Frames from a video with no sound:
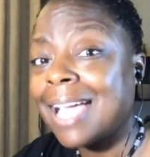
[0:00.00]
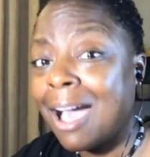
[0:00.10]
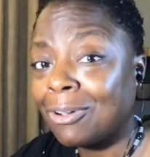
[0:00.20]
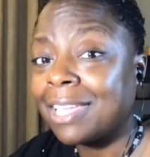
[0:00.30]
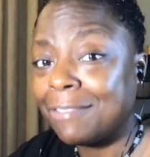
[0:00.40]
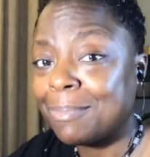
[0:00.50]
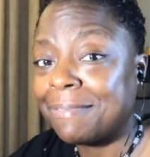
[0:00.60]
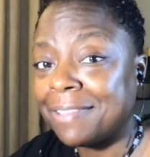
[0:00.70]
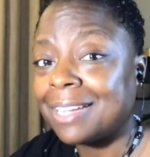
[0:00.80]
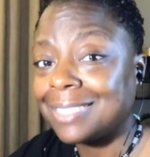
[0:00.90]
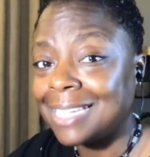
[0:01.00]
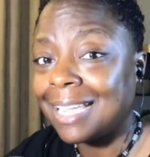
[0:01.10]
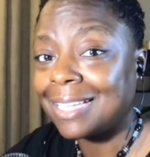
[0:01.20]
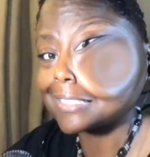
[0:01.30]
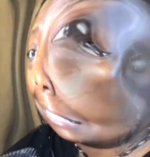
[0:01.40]
I'll give him a fair
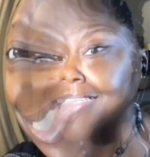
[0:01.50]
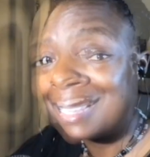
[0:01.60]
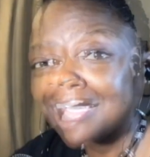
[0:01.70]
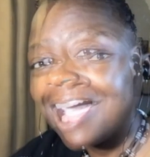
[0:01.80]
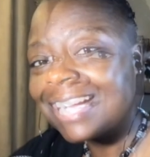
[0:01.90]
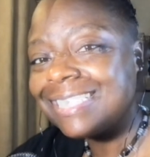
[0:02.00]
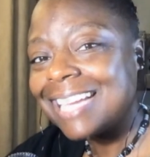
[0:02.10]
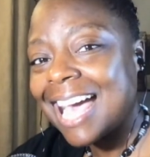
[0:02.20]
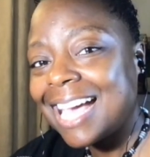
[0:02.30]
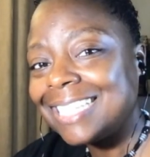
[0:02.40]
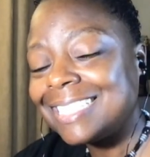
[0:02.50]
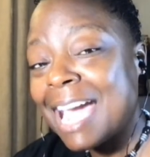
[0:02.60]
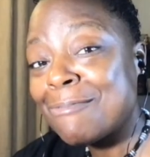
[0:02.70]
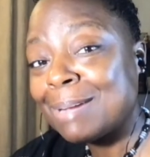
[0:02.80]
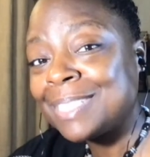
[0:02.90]
chance. All right, you guys,
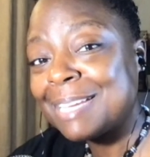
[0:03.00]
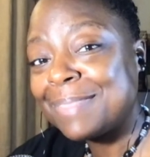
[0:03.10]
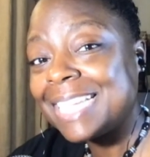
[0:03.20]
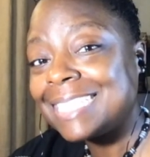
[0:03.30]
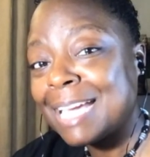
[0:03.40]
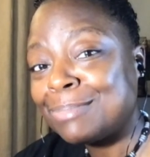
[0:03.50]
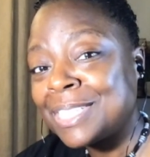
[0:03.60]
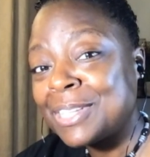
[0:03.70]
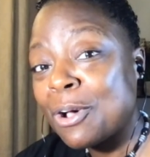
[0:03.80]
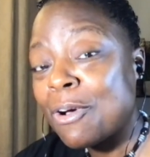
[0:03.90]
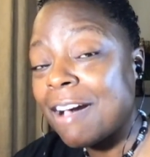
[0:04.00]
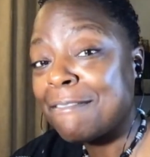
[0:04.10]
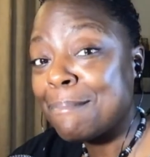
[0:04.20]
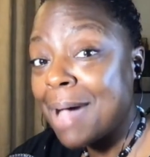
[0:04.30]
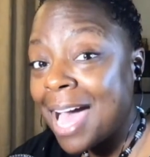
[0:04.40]
that wraps up this episode
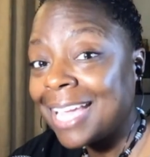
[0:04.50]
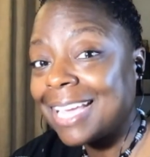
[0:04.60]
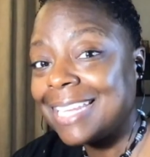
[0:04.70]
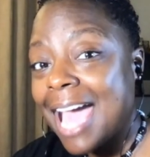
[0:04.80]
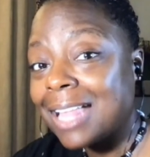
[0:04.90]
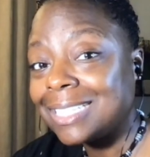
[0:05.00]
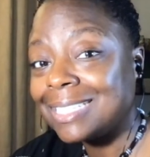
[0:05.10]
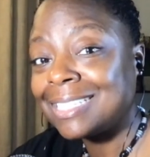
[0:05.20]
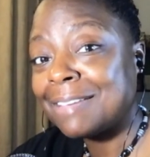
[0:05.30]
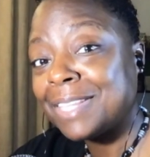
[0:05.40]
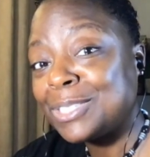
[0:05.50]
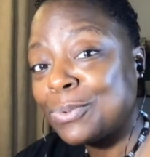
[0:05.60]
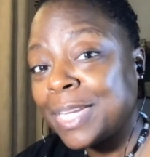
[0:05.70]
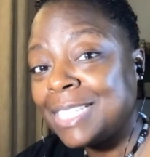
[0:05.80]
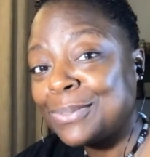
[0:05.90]
of my analysis of the
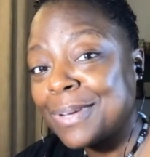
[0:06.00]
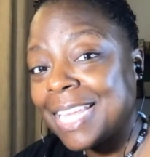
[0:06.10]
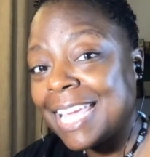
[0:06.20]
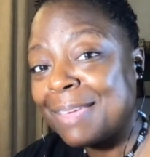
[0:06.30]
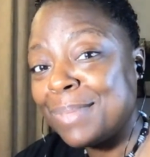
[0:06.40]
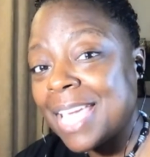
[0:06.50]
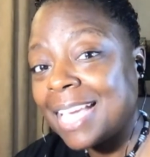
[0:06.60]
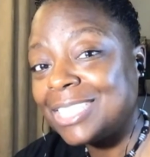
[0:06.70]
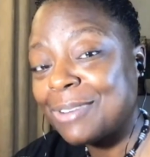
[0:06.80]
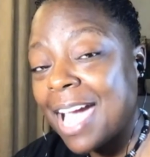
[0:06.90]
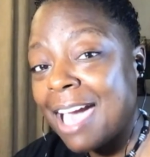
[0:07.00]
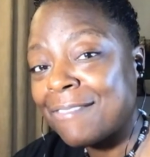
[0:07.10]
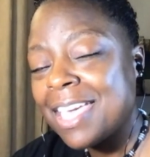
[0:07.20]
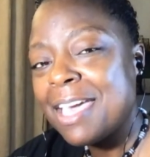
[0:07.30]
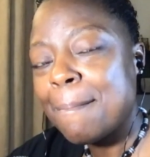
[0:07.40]
2020 NBA
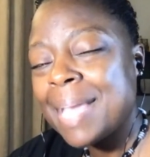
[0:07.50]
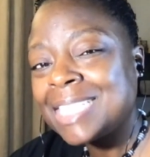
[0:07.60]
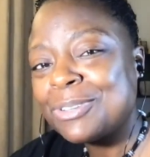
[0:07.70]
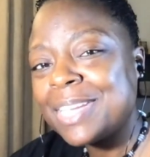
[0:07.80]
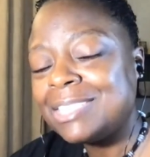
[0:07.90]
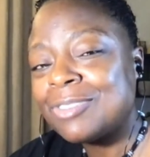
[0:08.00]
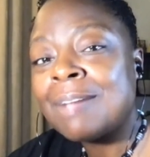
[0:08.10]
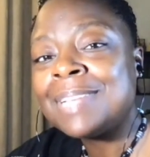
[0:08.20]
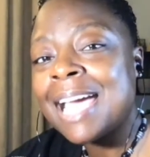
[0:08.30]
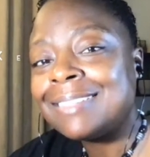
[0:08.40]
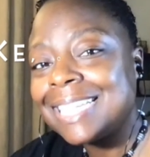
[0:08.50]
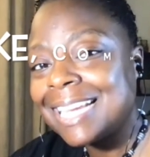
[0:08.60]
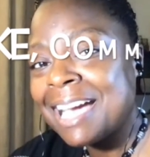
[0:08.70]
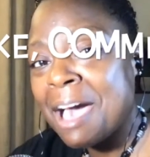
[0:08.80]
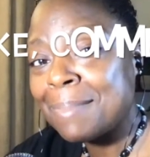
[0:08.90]
draft. Make sure you drop down in the
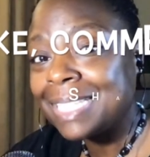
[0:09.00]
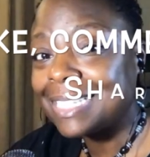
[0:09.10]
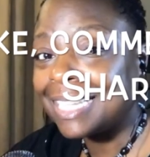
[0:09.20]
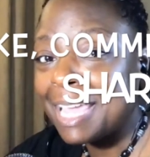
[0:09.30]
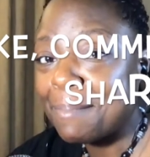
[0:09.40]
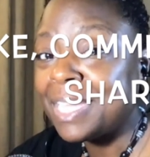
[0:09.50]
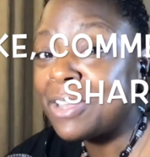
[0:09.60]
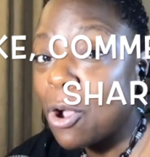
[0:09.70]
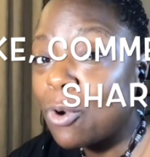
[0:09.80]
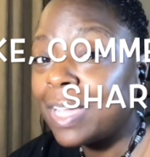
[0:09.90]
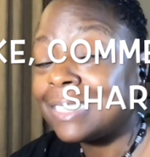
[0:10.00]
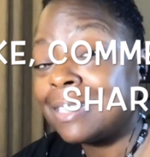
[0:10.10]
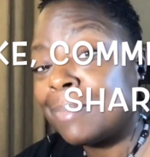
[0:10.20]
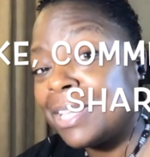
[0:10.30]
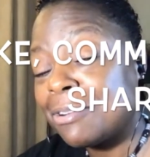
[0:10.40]
comments and let me know if
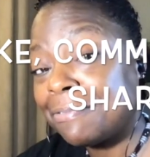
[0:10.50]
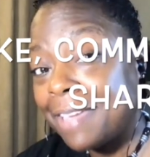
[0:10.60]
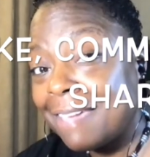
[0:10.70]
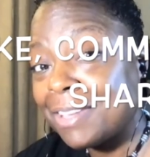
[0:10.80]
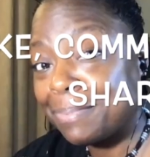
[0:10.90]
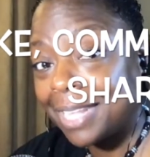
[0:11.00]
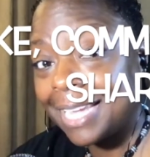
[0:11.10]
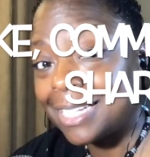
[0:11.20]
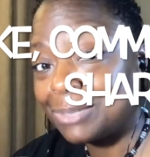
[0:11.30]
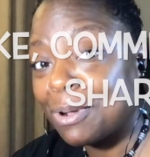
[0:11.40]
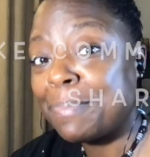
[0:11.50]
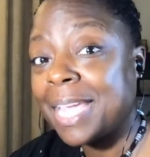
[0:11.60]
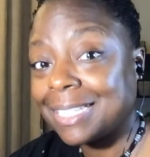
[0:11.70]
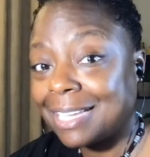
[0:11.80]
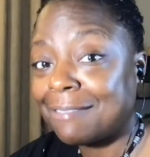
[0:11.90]
some of your favorite players were
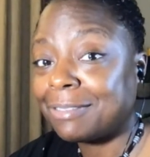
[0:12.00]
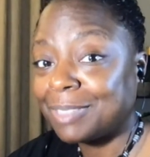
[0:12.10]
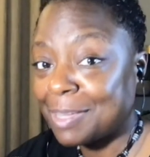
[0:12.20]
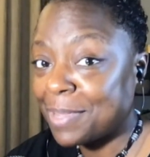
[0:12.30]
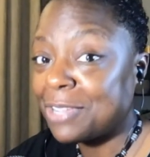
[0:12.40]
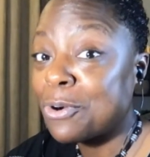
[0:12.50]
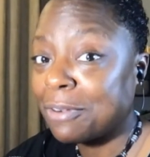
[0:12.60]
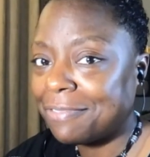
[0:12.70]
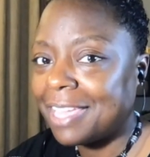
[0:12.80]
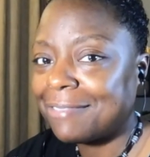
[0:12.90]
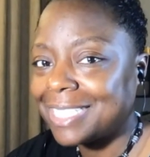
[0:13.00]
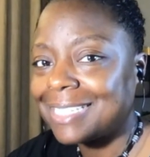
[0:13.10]
picked up from some of your favorite